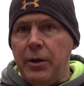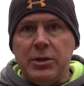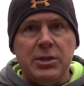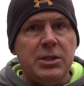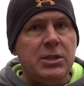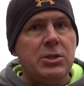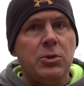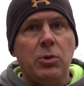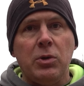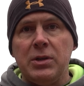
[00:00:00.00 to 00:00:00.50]
It's
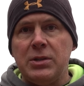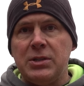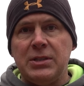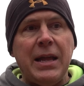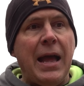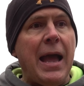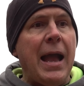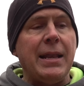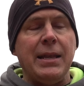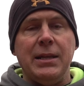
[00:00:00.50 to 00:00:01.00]
just sort of
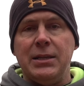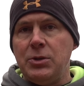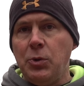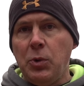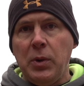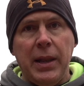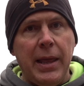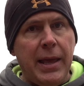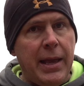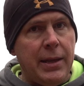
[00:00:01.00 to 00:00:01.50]
stagnant,
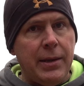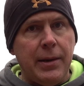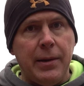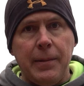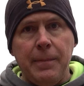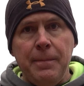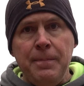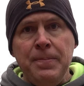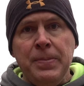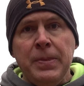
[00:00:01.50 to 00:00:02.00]
sort of laying there.